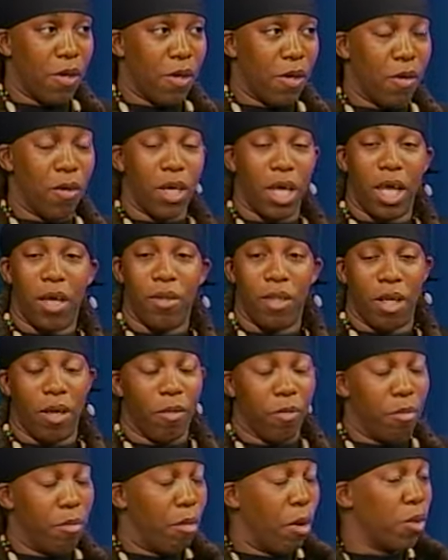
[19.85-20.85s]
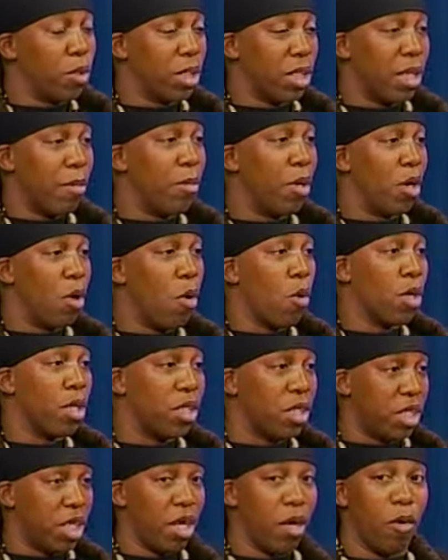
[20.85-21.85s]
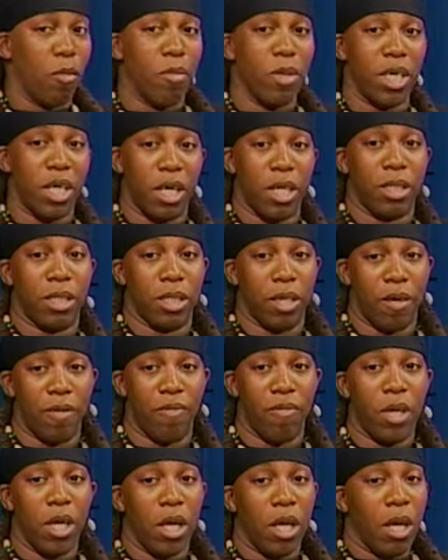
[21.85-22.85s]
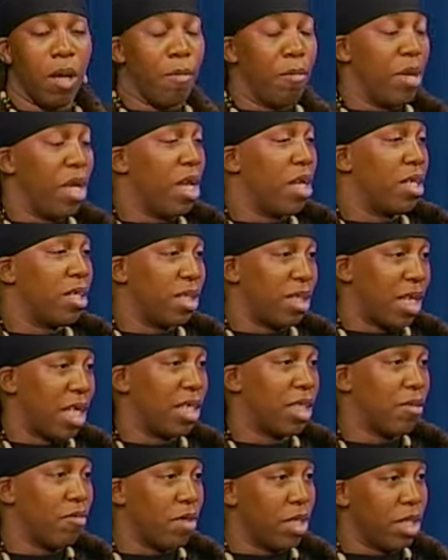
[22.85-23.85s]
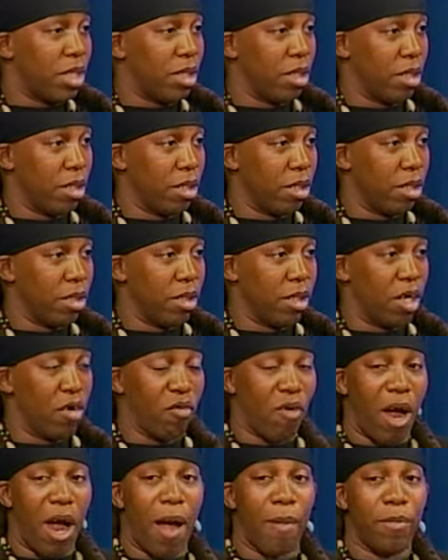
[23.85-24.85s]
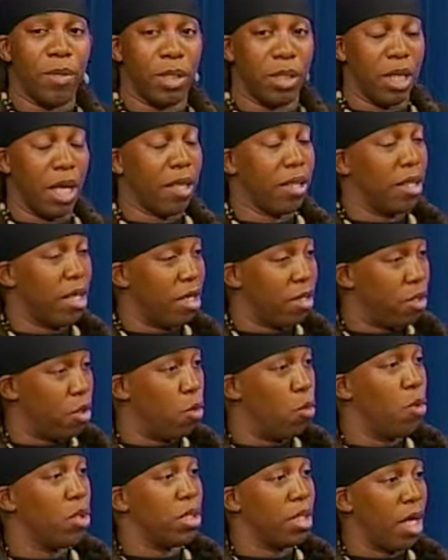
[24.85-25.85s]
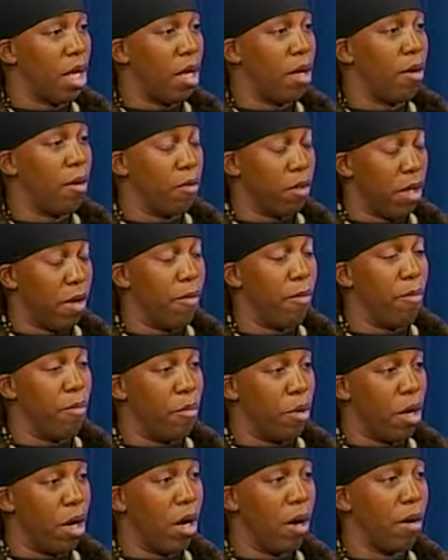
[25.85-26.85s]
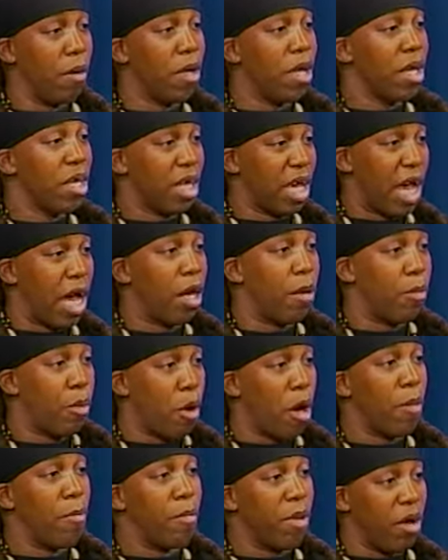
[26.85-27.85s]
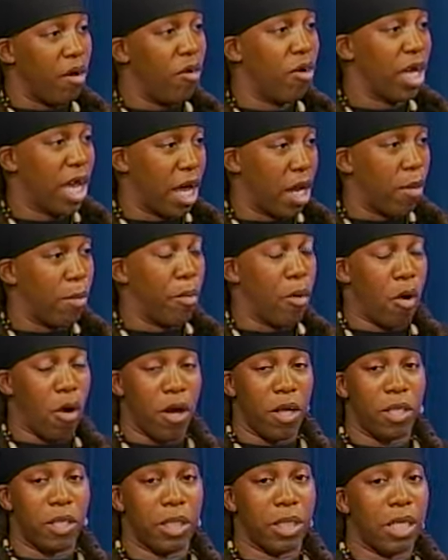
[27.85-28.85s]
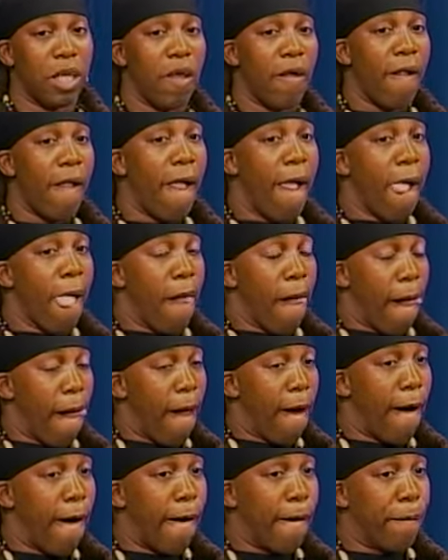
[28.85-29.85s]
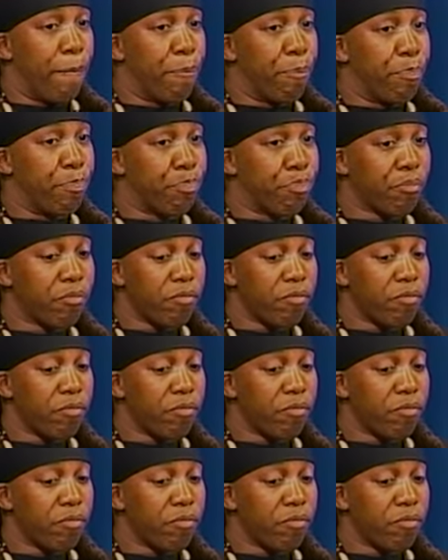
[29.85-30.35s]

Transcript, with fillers: Okay, it, most of them are going to jail because of being accessory to, to crimes that they do with their, their uh, counterpart, male counterparts. Um,